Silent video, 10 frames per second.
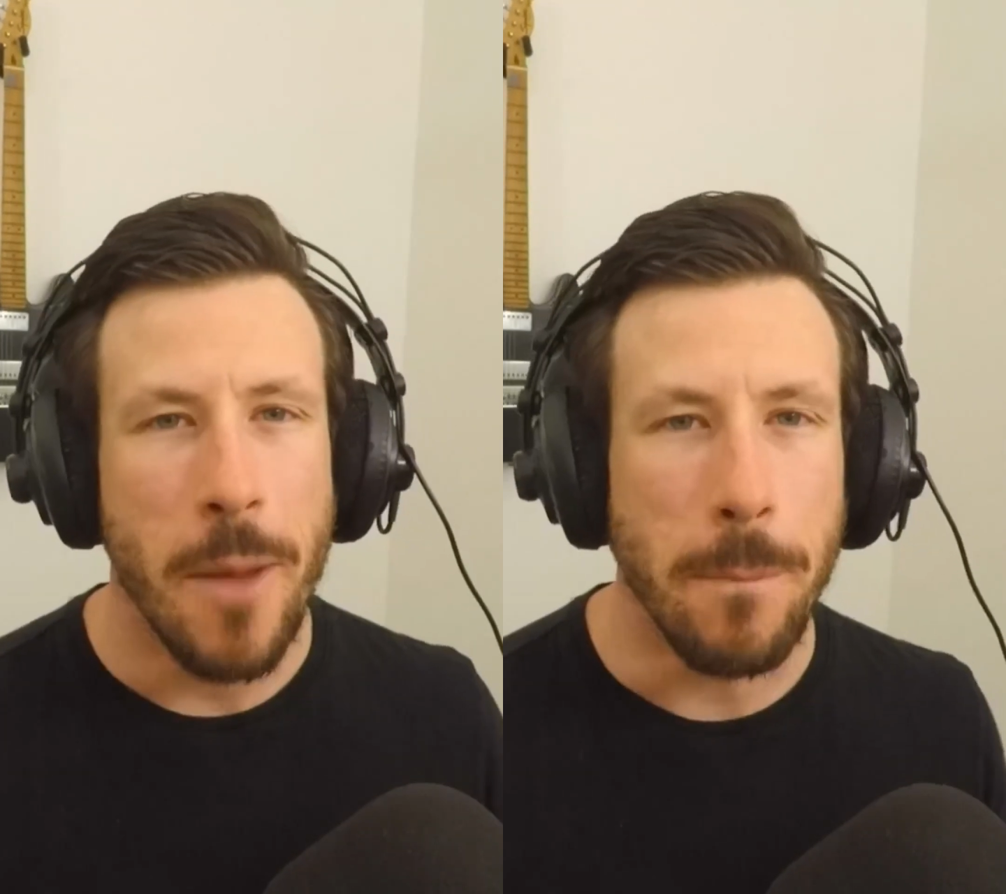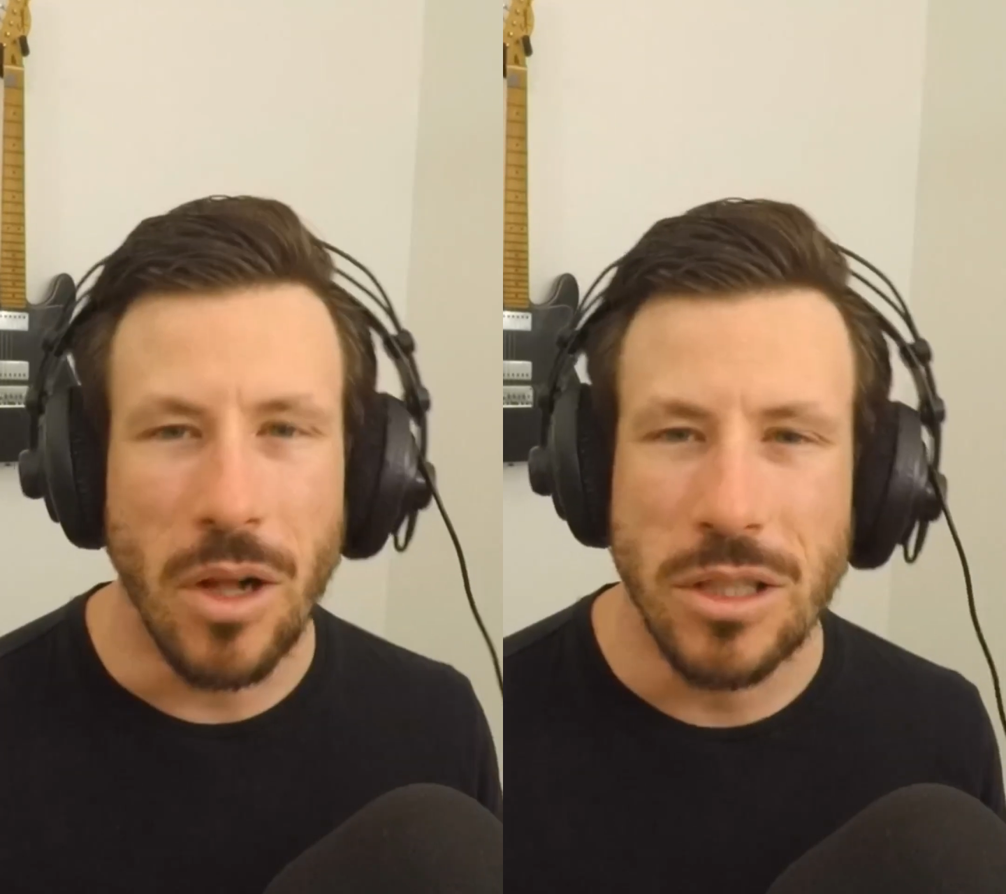
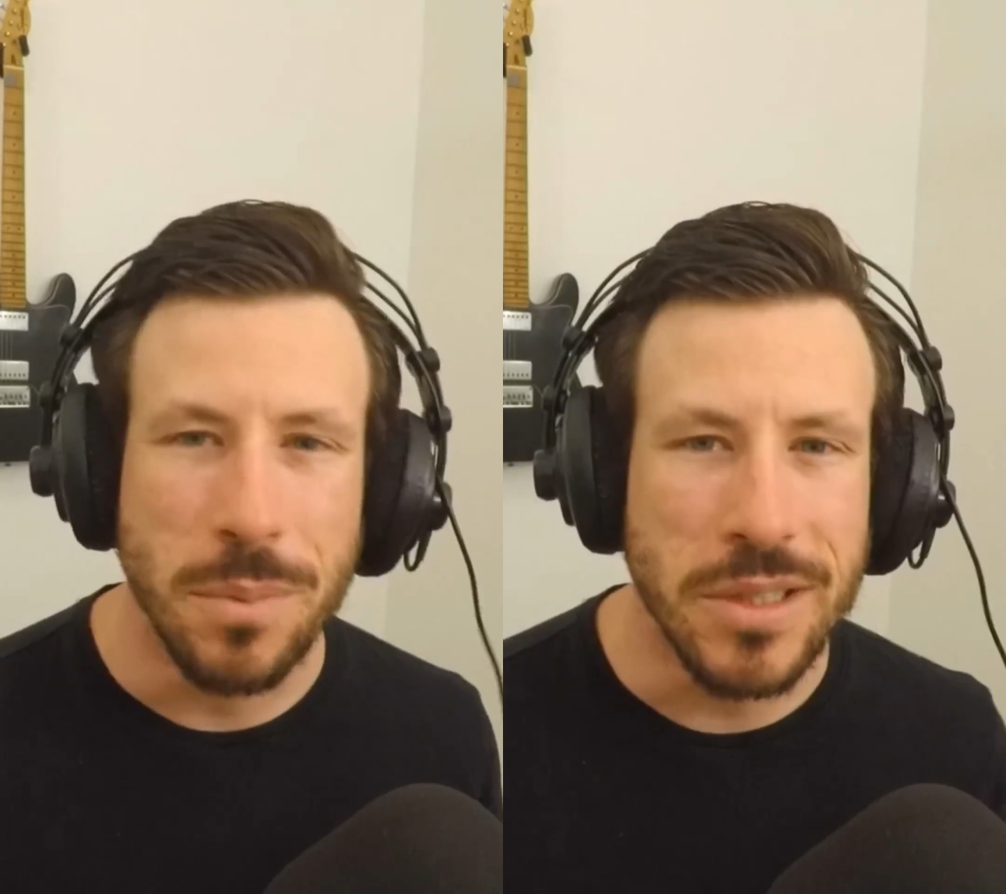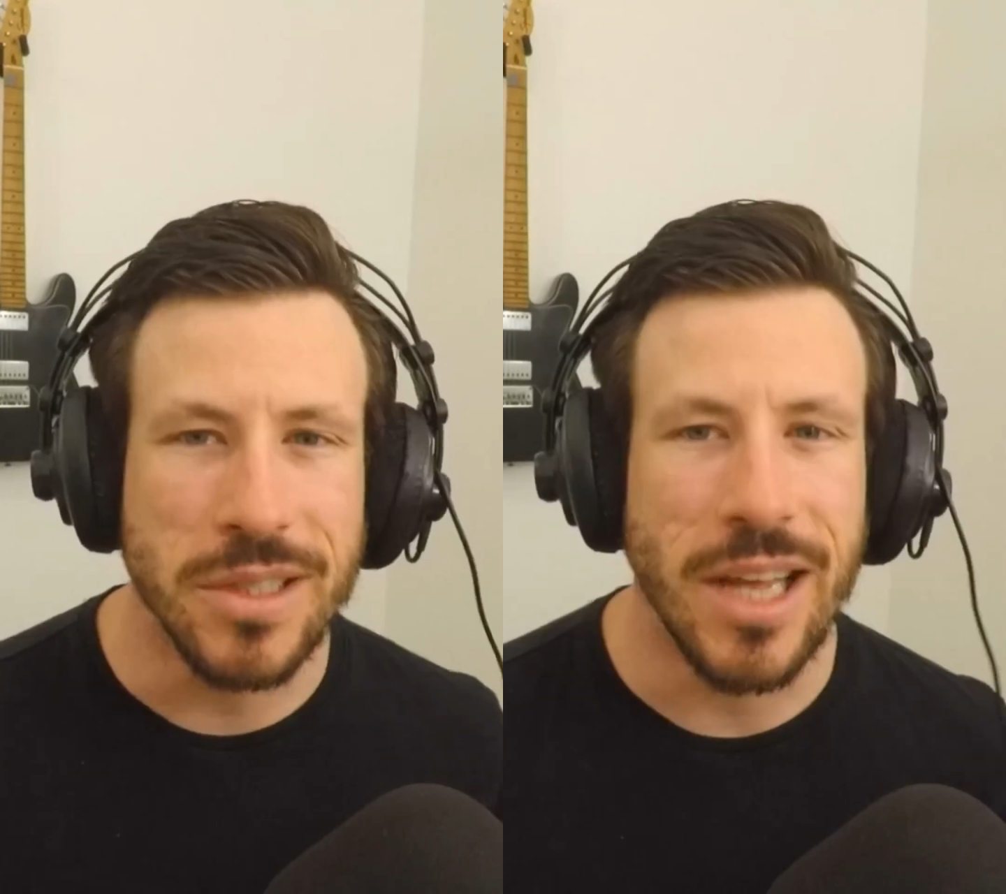
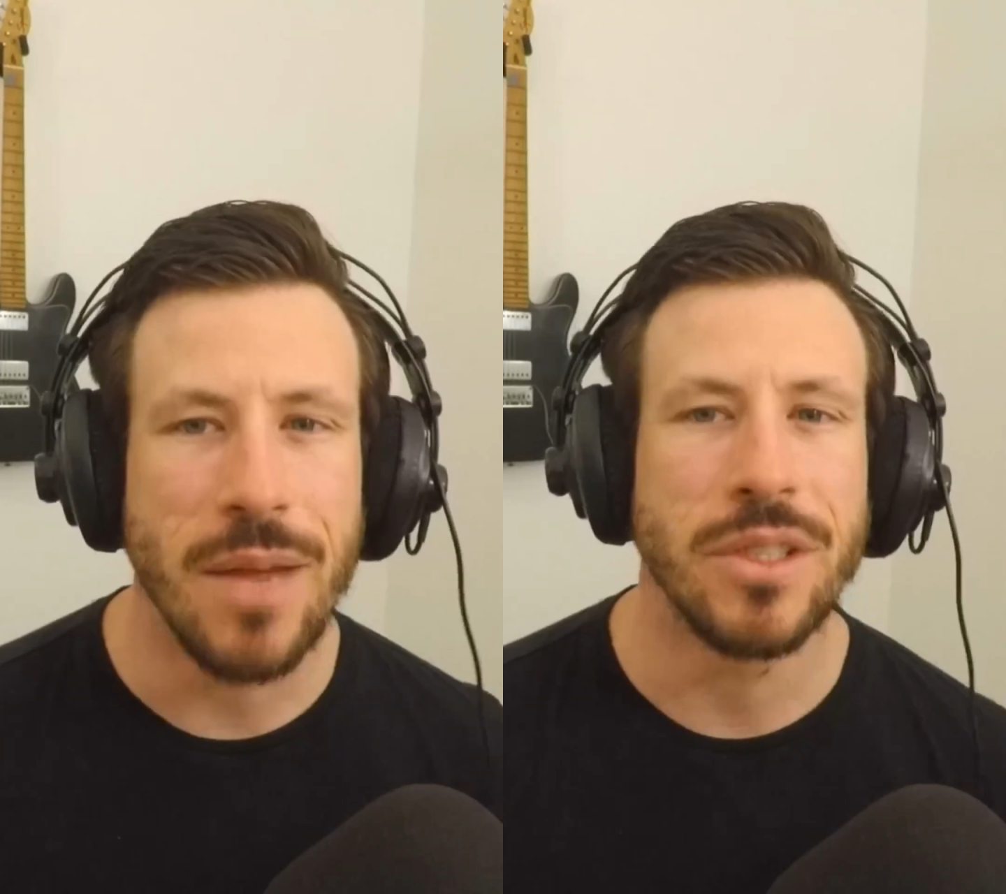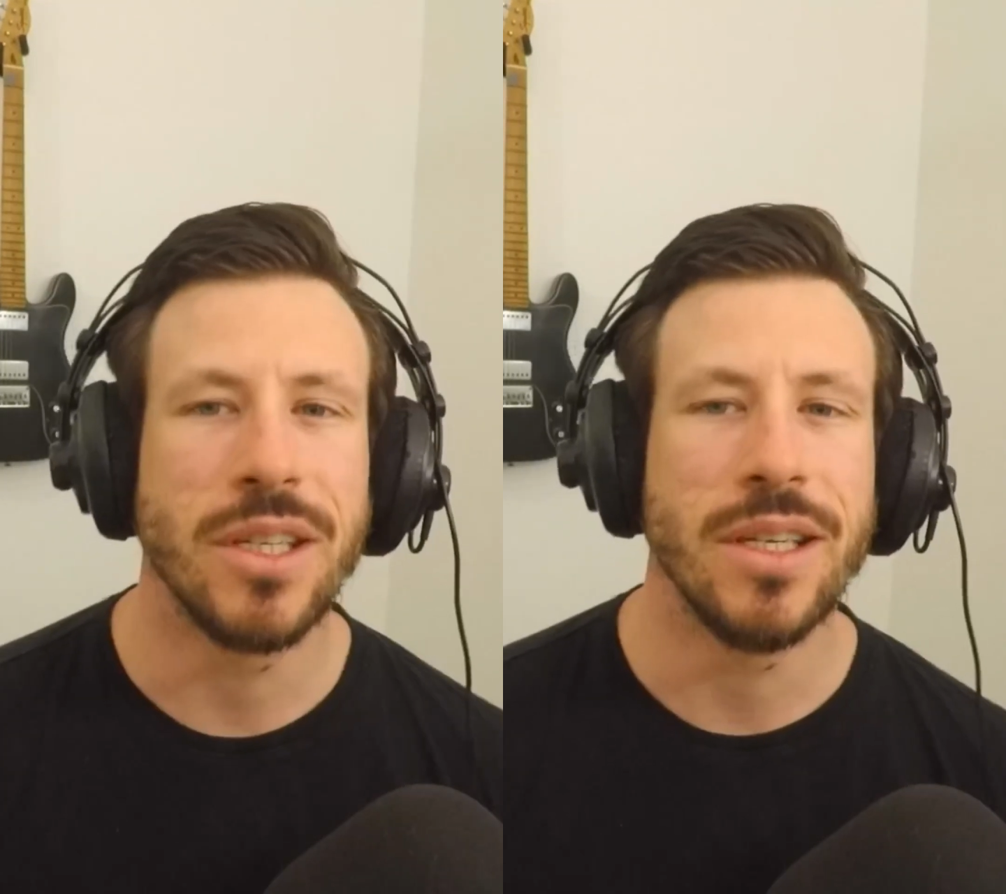multiple
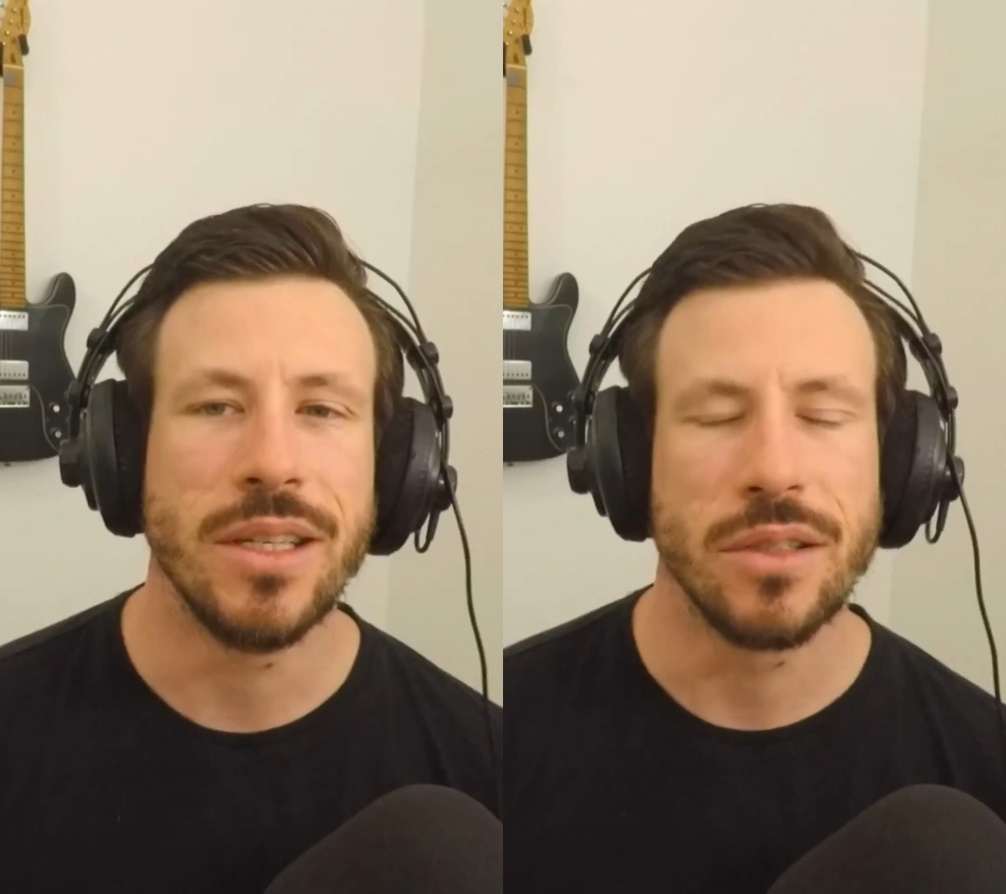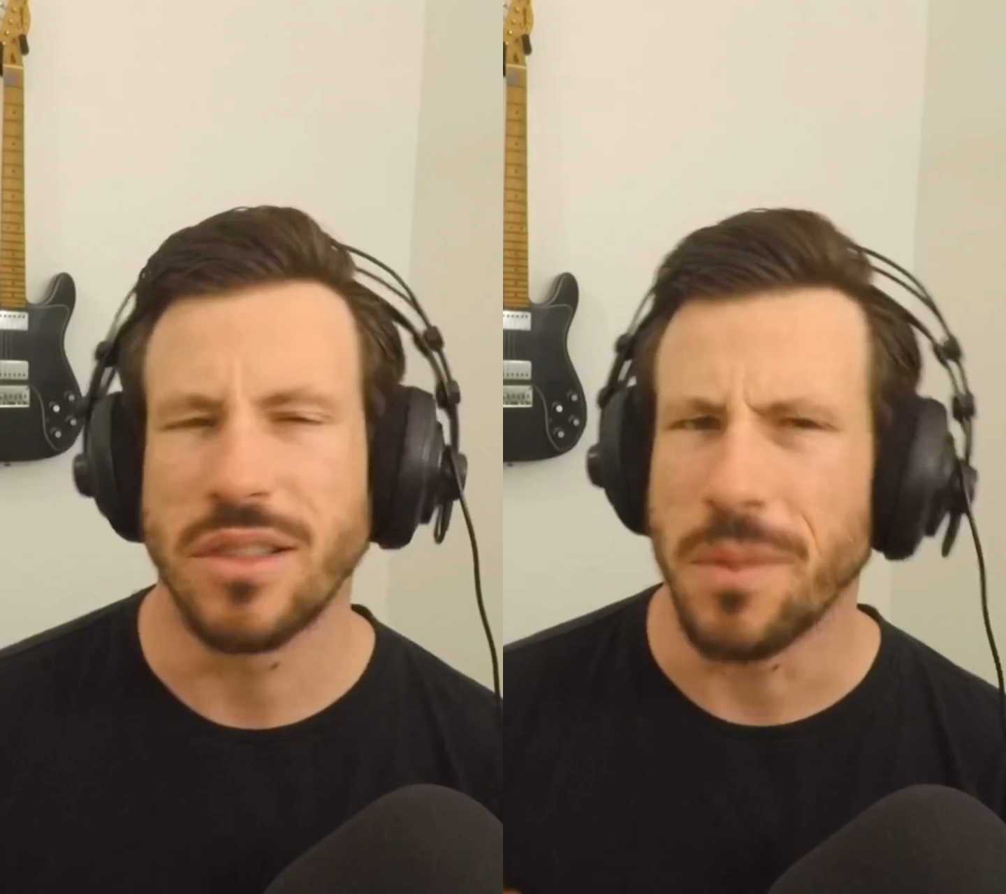state machines,